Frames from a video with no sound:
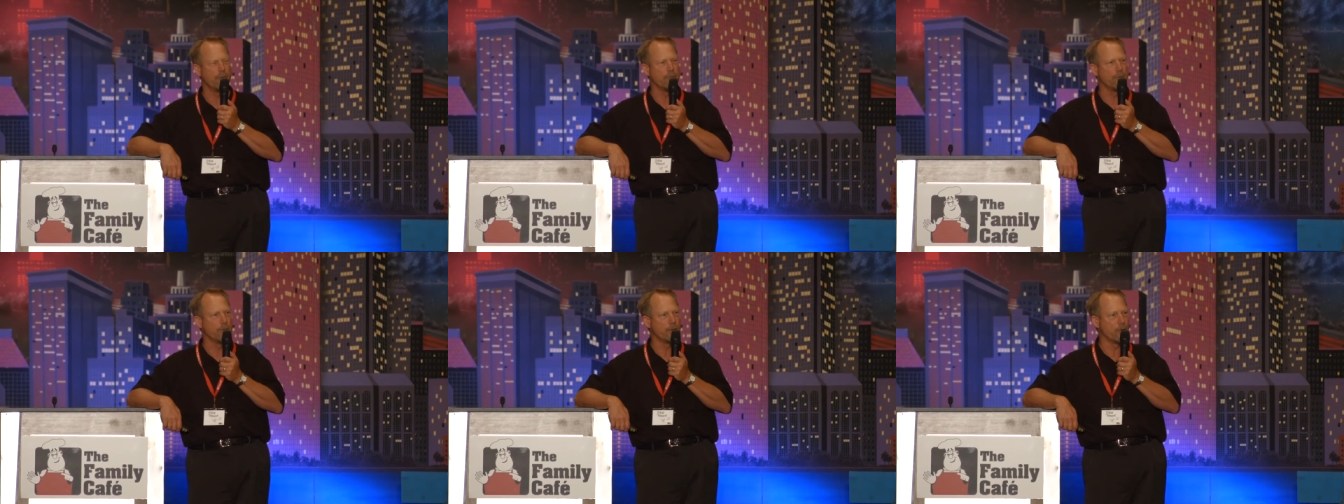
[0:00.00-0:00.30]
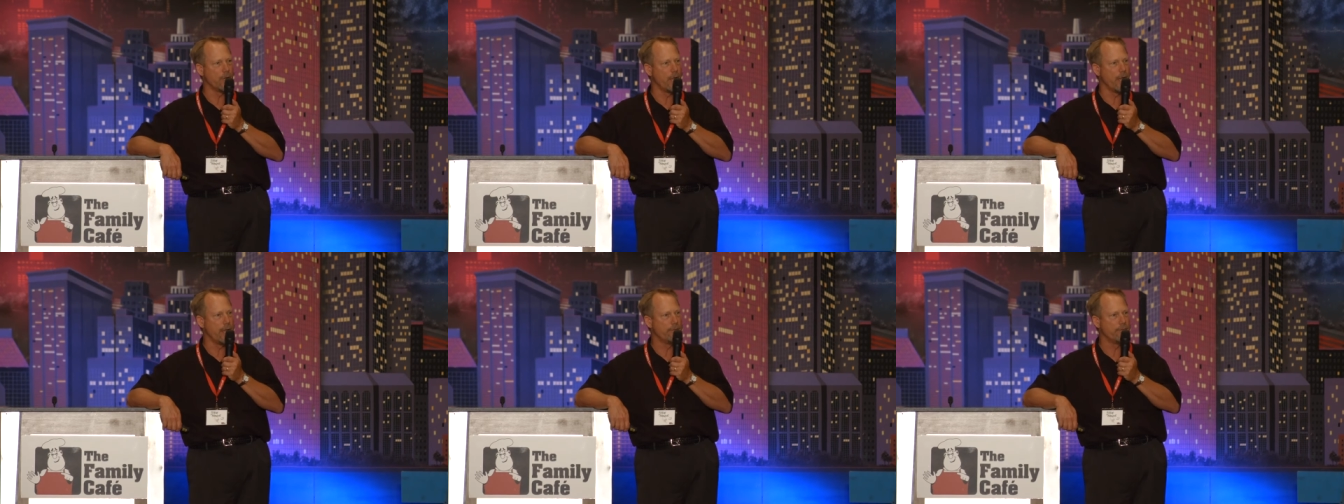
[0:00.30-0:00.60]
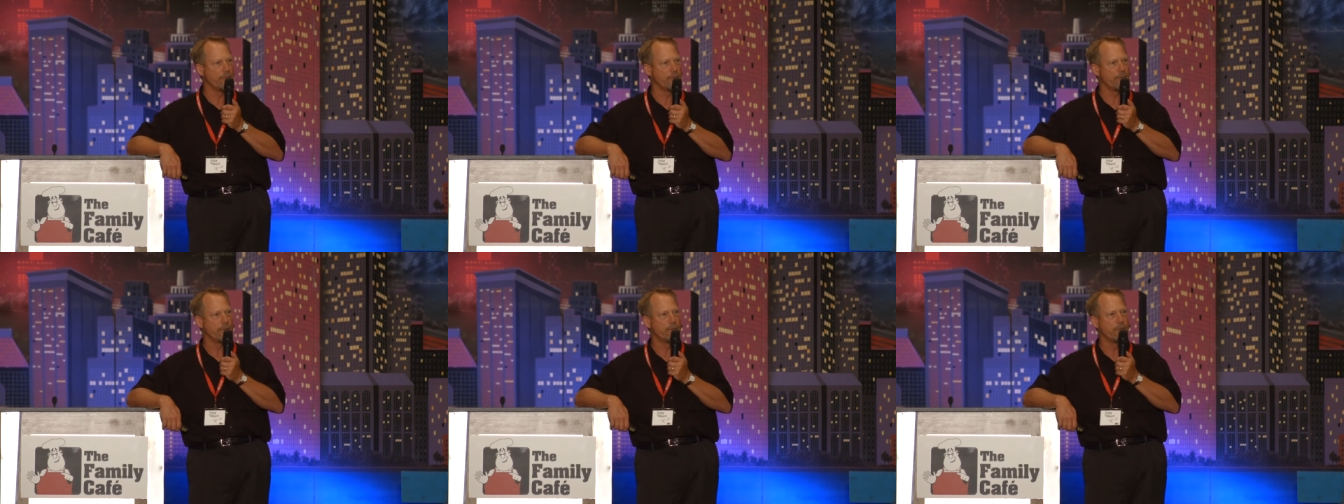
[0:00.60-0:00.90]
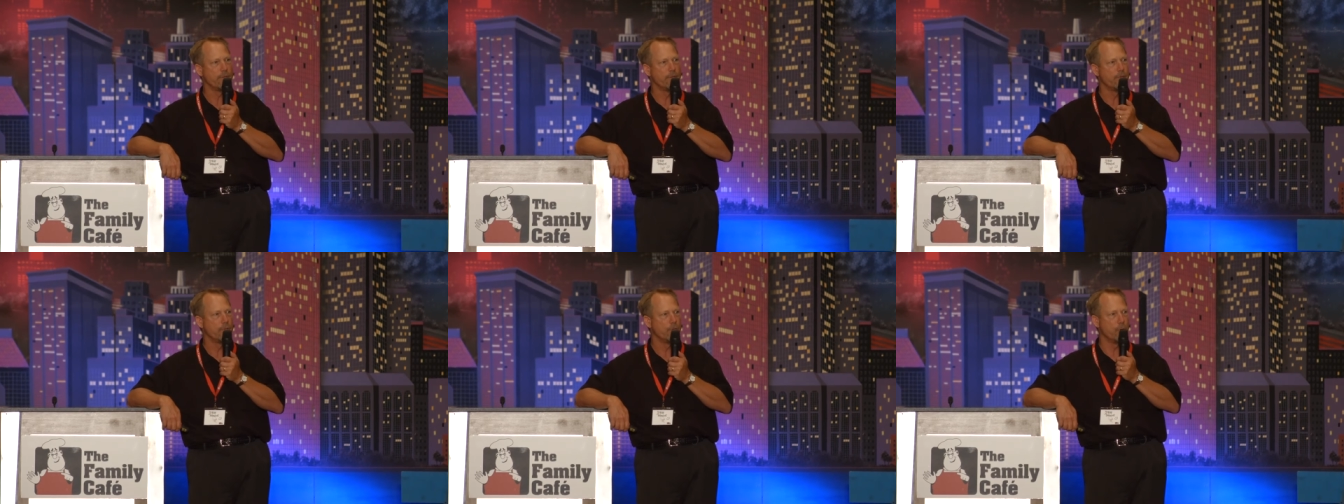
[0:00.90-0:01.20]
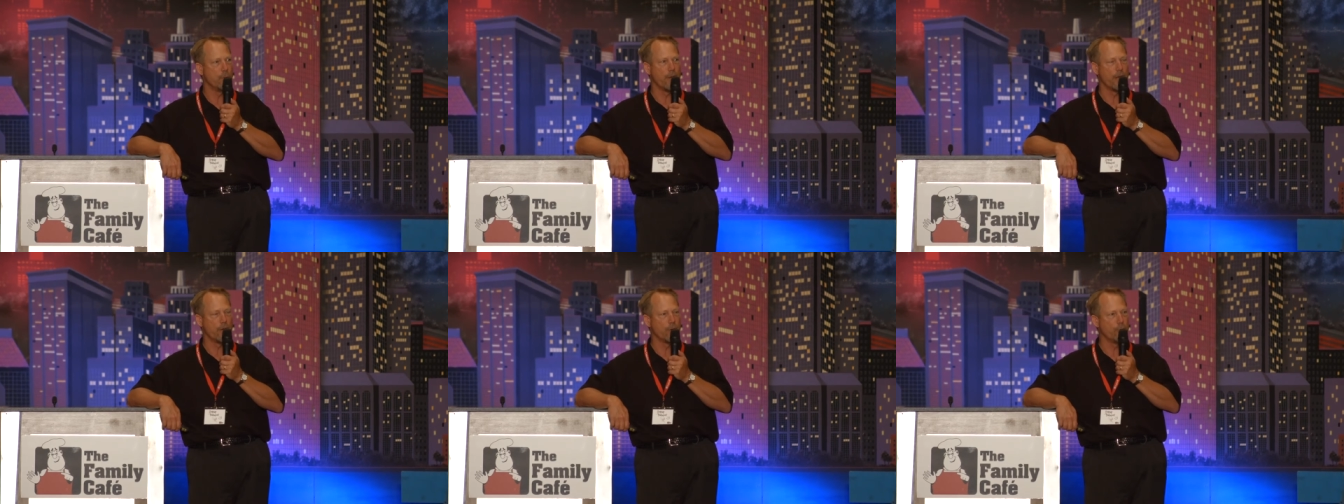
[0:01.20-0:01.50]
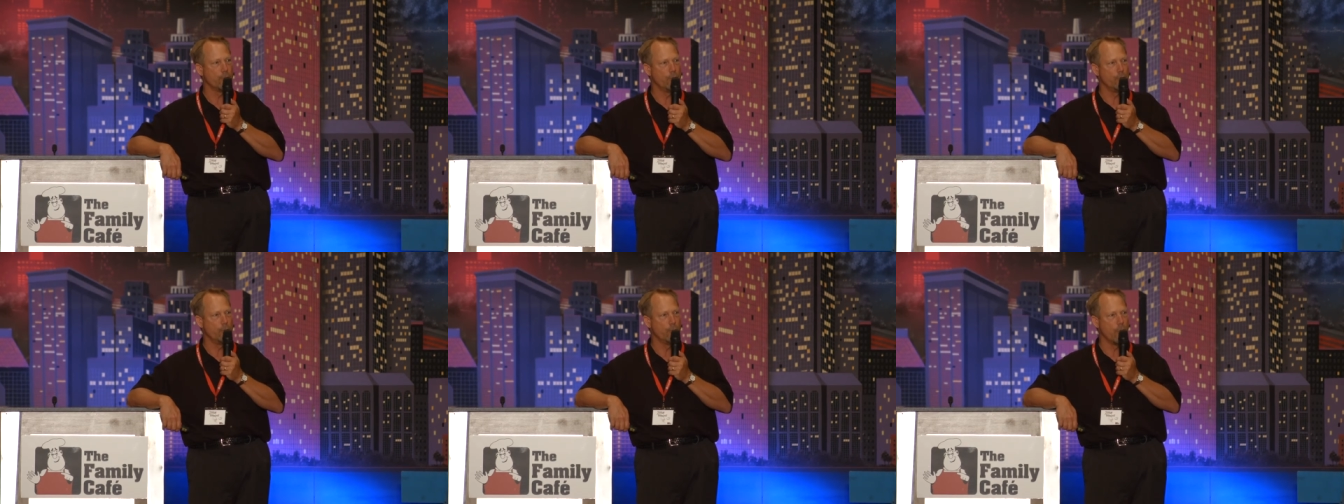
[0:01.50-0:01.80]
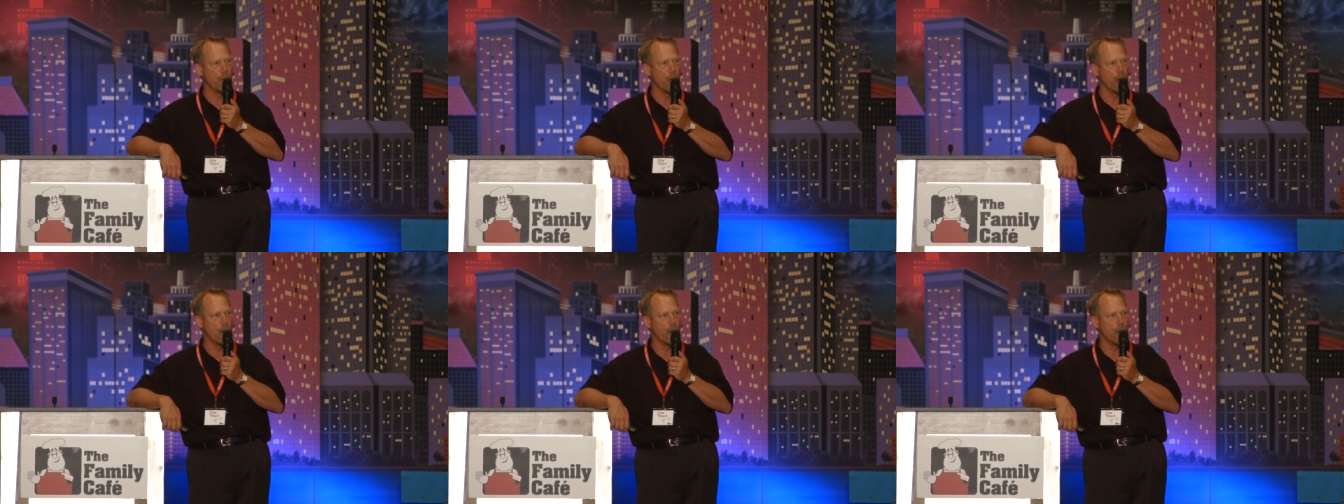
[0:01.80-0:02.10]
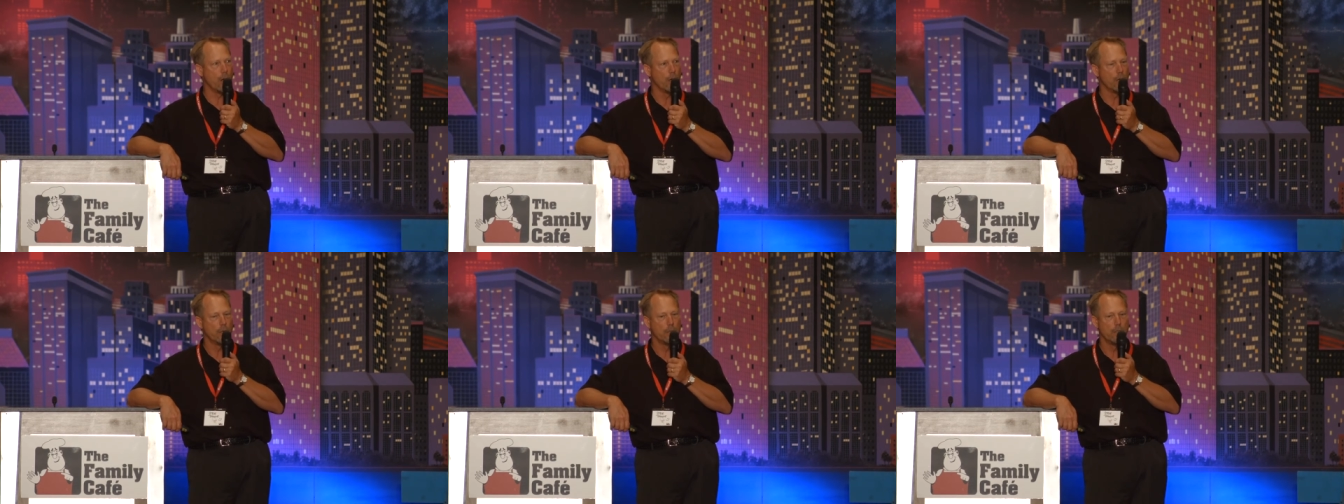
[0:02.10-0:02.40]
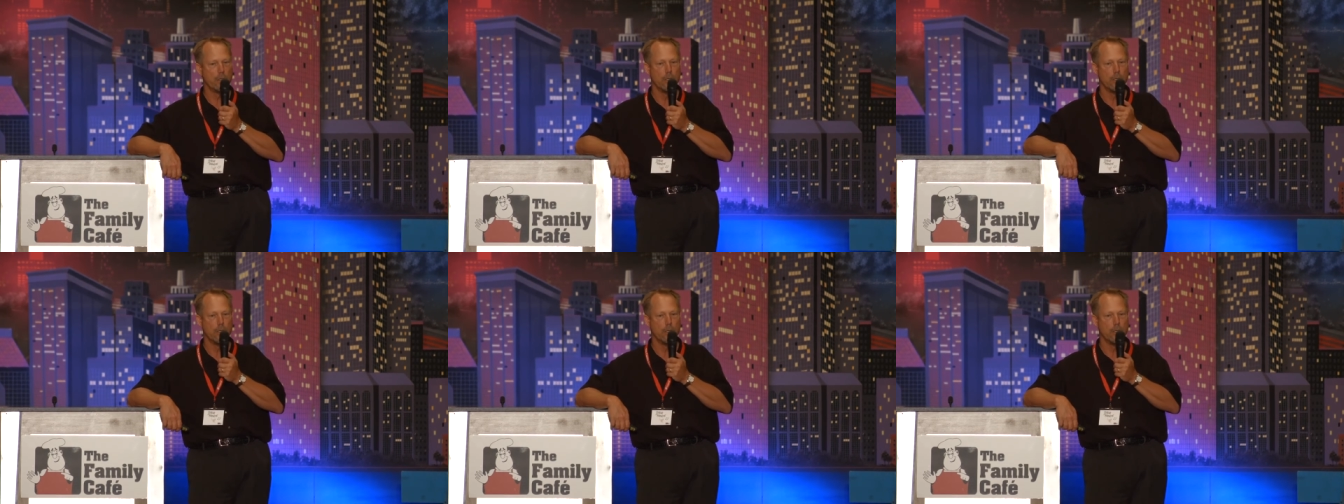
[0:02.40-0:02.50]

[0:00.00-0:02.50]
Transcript: of your life, no matter who you are,